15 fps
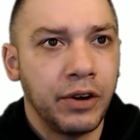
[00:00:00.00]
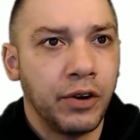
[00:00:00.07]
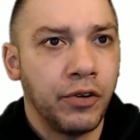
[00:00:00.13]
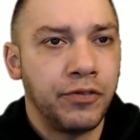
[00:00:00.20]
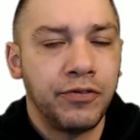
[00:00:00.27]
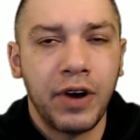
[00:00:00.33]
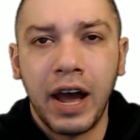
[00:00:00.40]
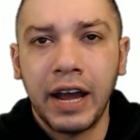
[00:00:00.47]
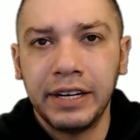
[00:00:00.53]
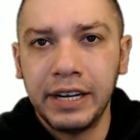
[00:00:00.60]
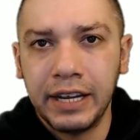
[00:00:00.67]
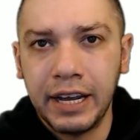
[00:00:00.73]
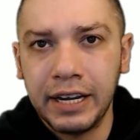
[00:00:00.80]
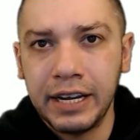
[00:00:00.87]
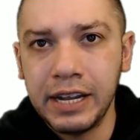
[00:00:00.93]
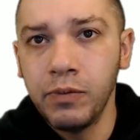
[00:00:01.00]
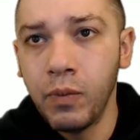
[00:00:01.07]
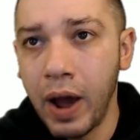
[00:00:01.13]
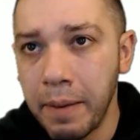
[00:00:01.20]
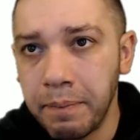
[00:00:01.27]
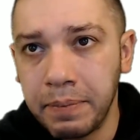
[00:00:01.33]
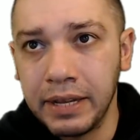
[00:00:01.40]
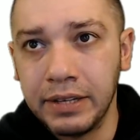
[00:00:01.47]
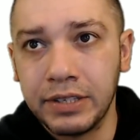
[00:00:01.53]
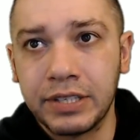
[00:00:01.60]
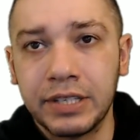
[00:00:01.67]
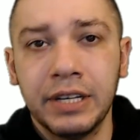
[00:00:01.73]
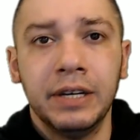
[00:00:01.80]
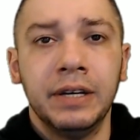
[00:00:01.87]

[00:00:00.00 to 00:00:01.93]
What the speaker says: finding any weapons.